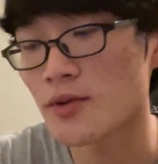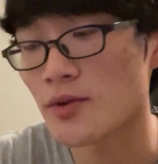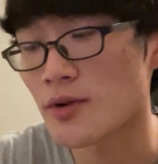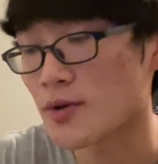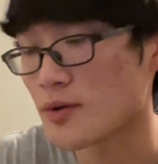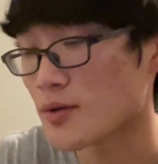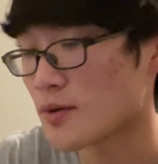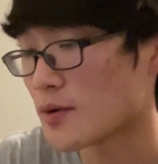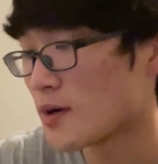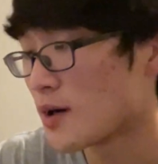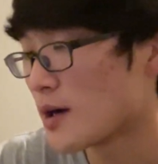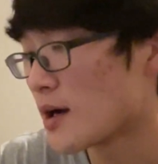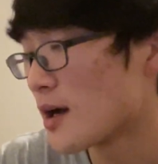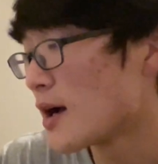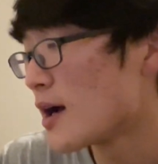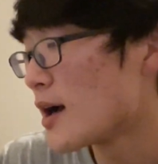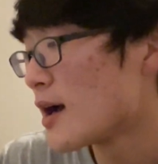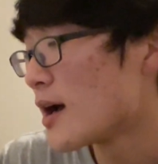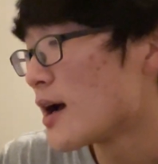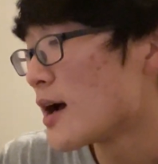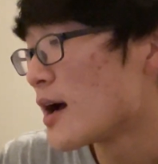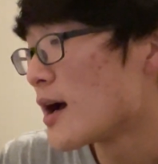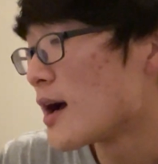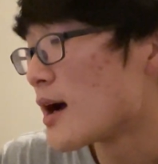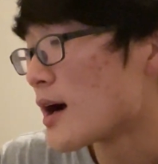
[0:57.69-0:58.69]
So
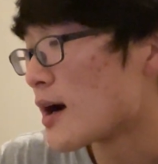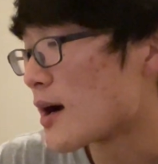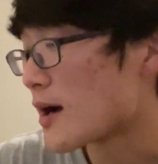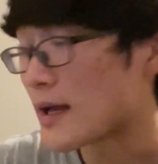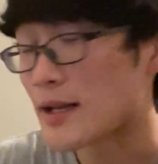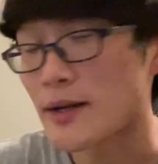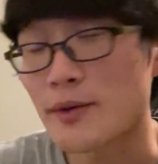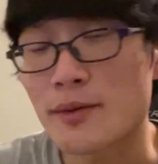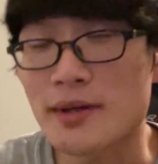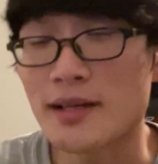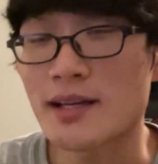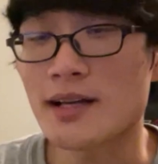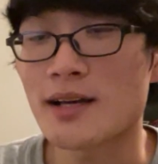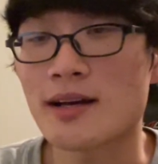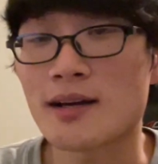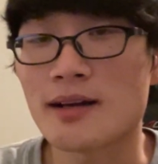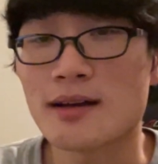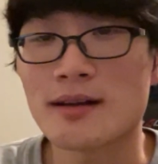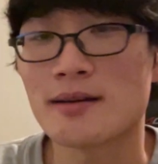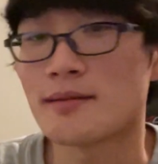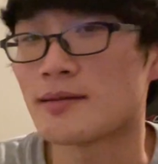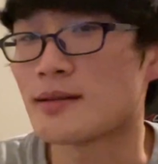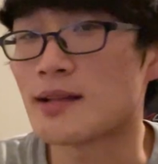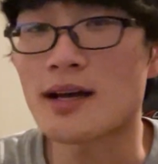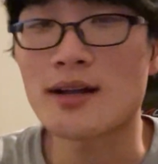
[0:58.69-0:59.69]
anyway, yeah.
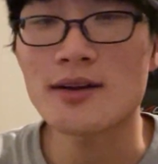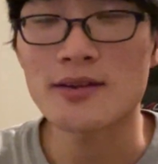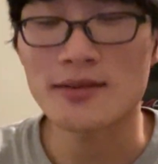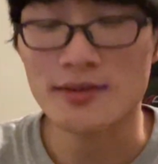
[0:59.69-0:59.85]
That